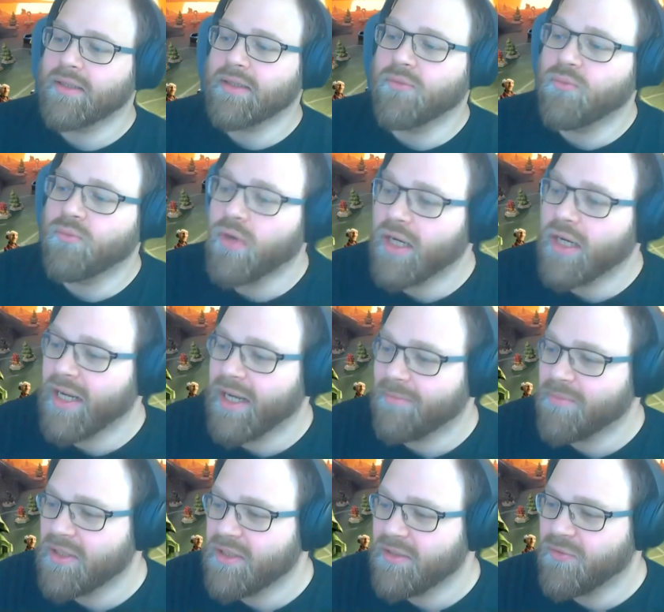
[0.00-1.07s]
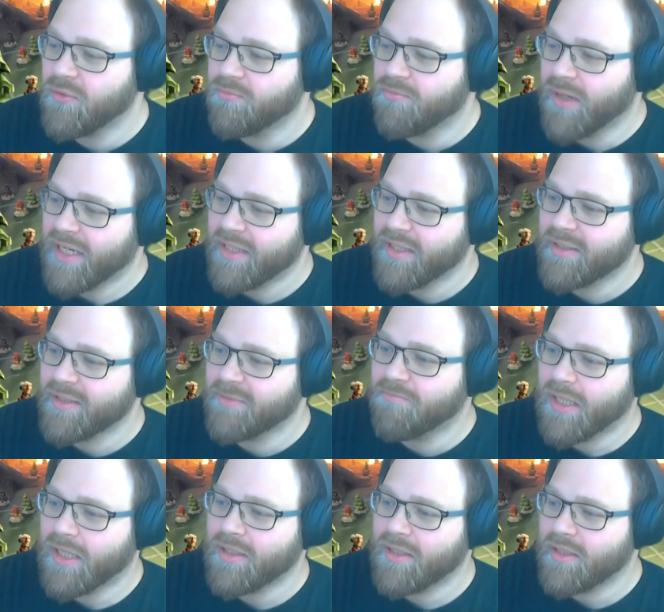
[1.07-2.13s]
what happens if you buy these
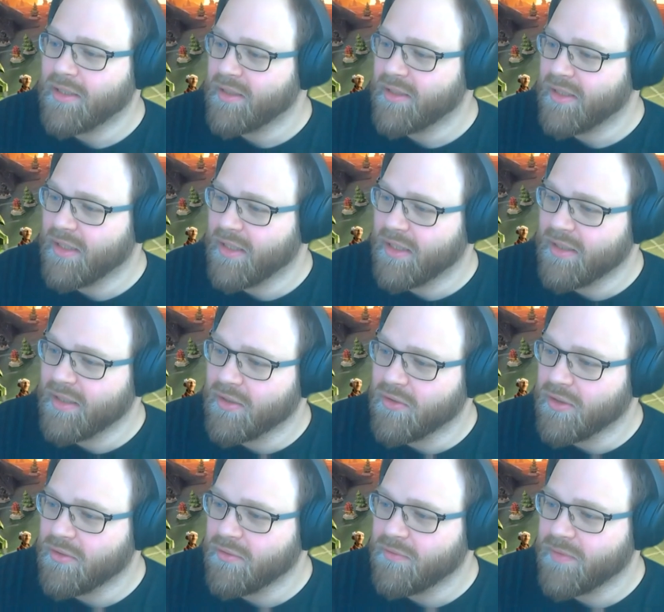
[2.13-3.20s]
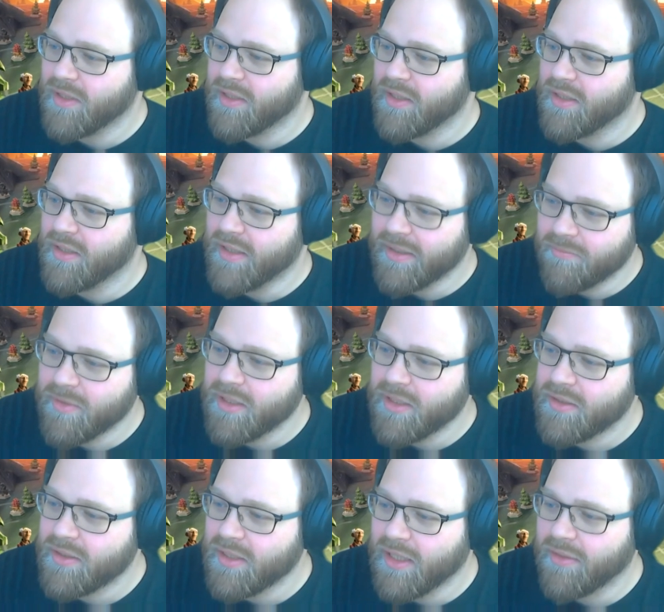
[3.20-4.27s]
bundles and then go over the
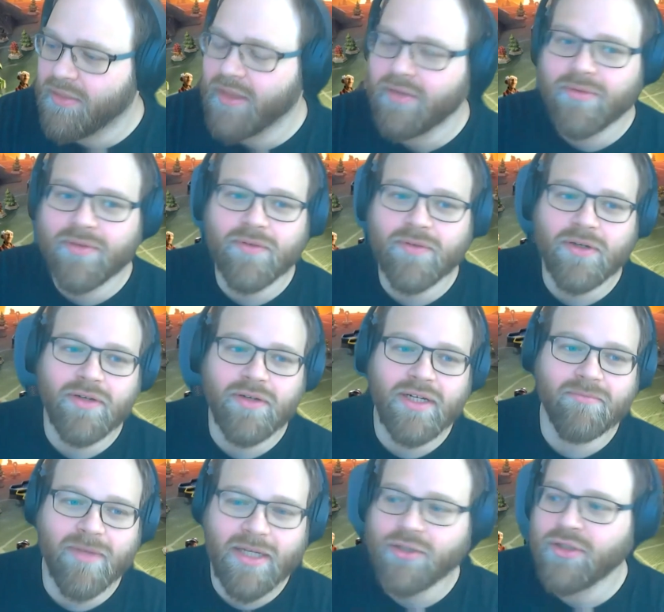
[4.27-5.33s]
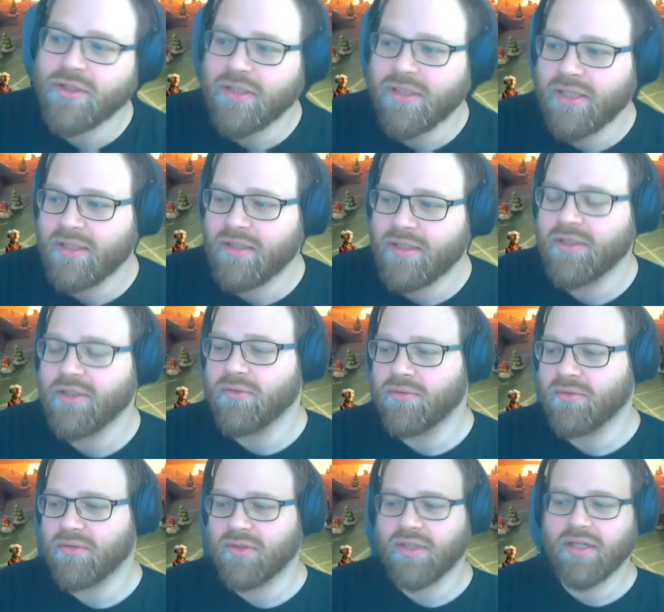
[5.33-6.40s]
limits? I think we've already mentioned this.
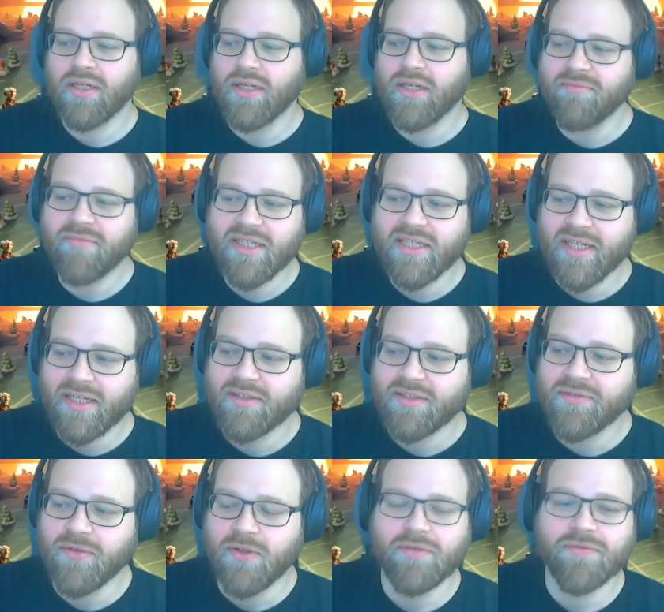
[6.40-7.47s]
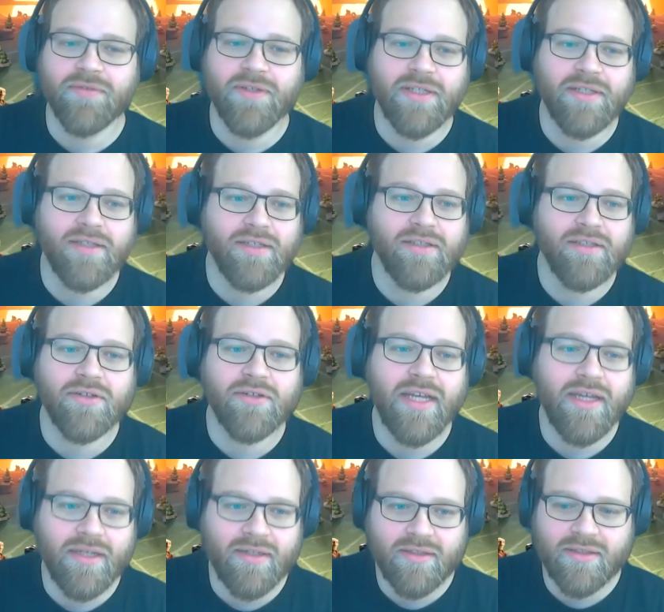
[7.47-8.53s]
The limit gets forfeited. You
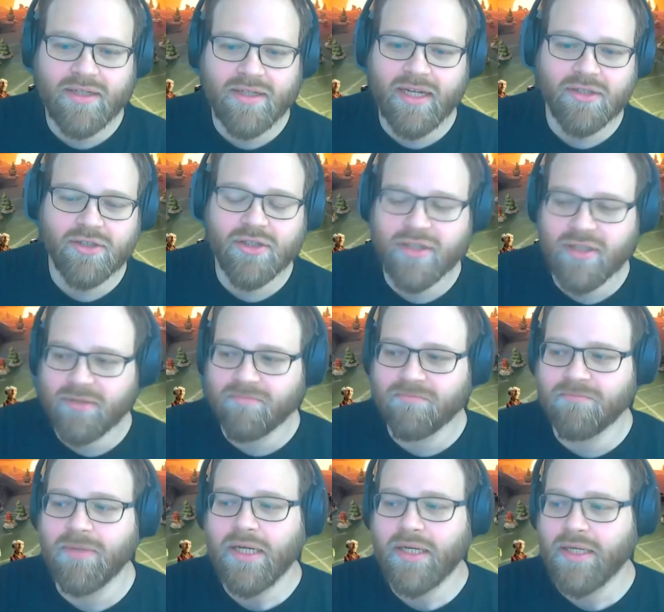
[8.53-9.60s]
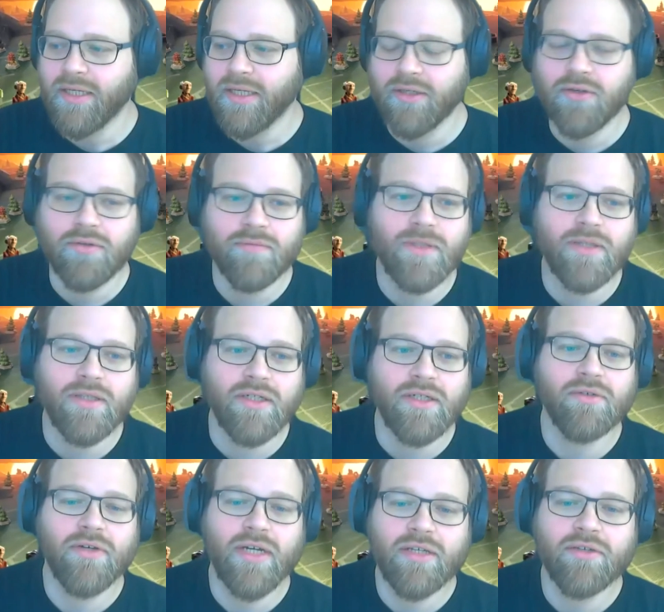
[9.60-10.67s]
can't actually buy over the
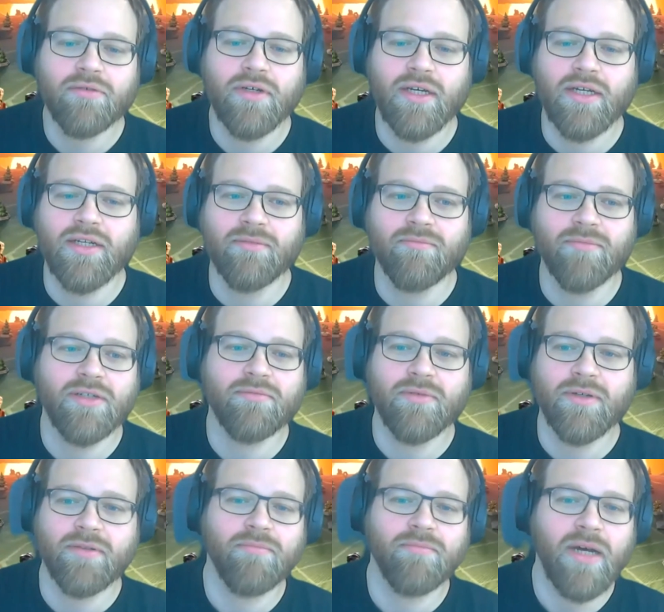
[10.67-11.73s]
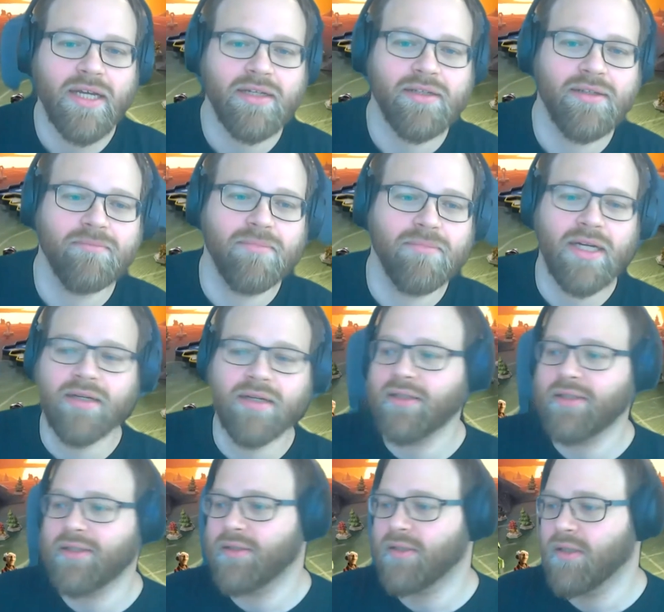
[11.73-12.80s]
regular limit with buying the
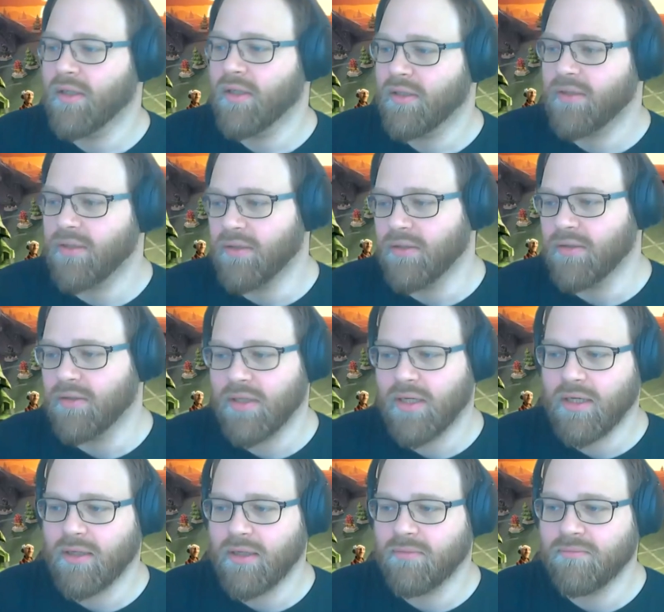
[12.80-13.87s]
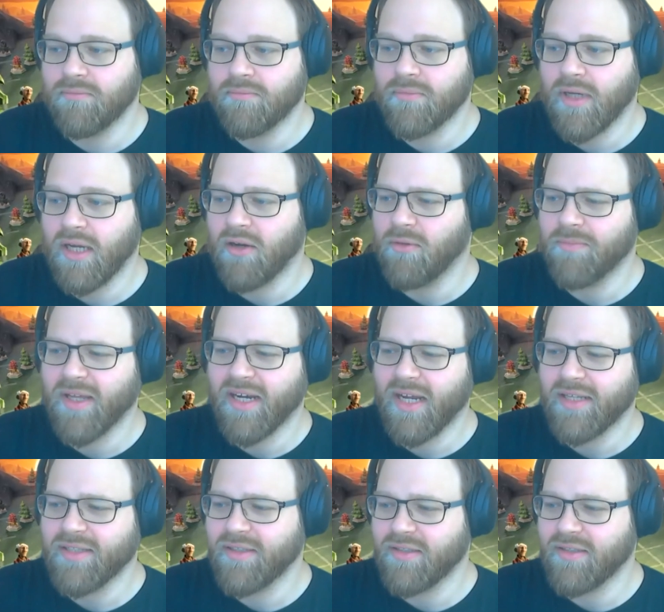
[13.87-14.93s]
bundles. So I hope that
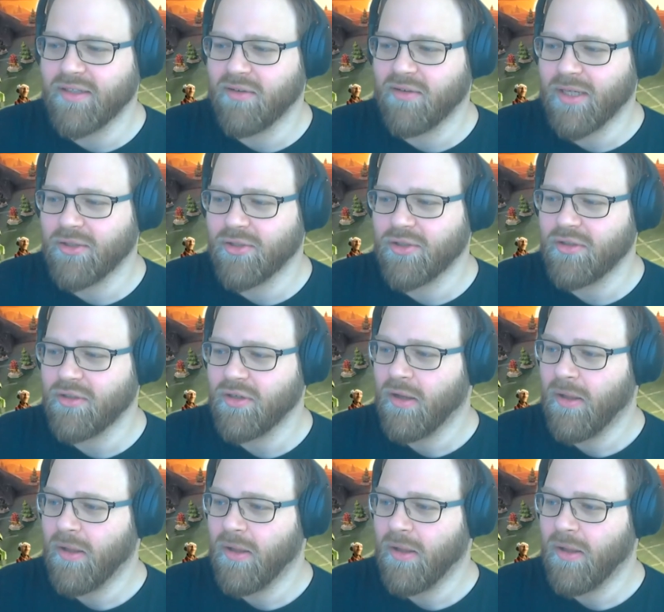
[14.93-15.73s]
answers the question.